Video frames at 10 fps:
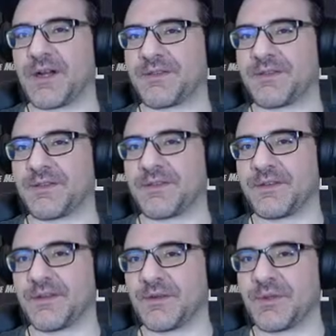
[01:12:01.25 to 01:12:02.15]
consoles.
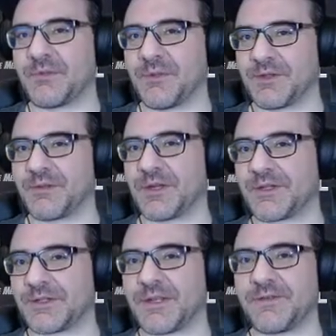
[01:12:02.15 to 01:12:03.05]
You know, play
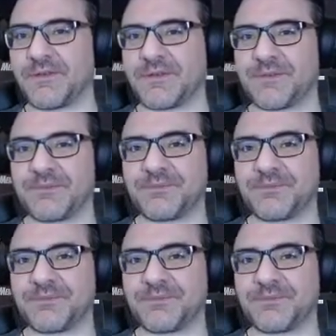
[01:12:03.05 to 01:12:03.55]
multiplayer stuff.